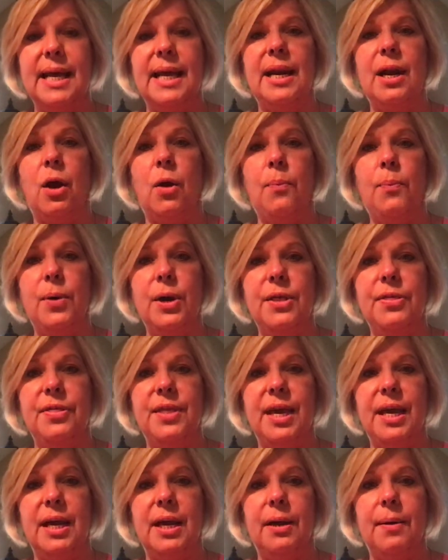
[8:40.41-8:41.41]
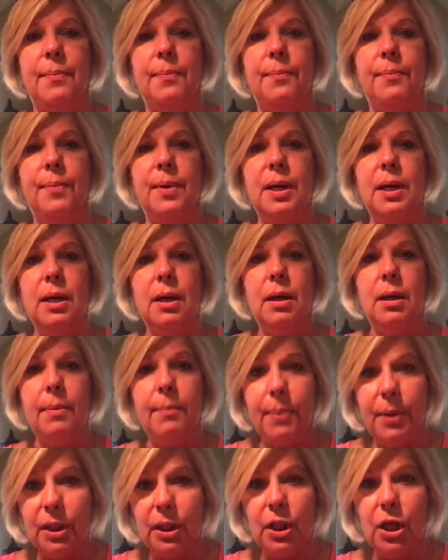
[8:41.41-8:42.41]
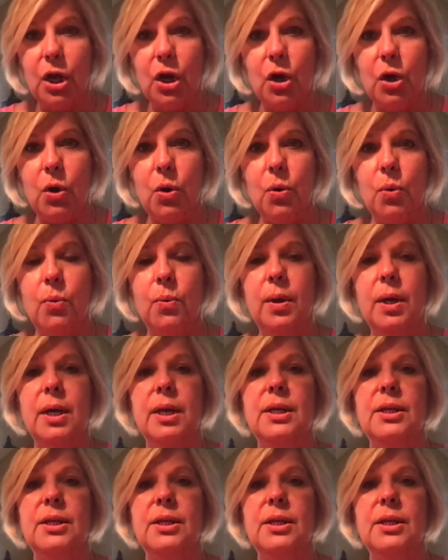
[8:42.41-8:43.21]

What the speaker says: and I'll put them below